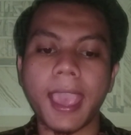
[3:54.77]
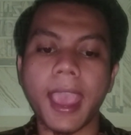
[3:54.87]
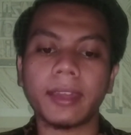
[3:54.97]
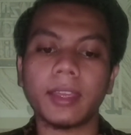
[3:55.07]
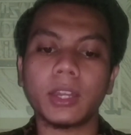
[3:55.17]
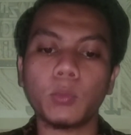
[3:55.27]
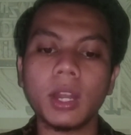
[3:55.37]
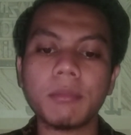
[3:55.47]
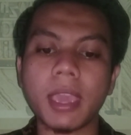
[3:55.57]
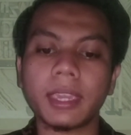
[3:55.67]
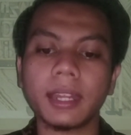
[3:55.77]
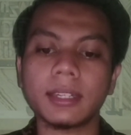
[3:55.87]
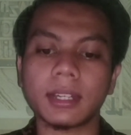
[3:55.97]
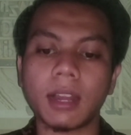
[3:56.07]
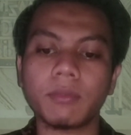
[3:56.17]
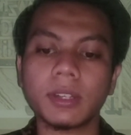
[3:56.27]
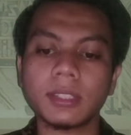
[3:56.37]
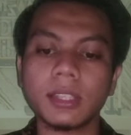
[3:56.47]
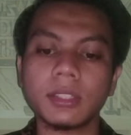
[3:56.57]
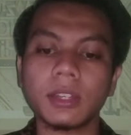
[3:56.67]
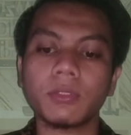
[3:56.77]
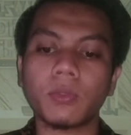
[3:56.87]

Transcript: and it will make the conversation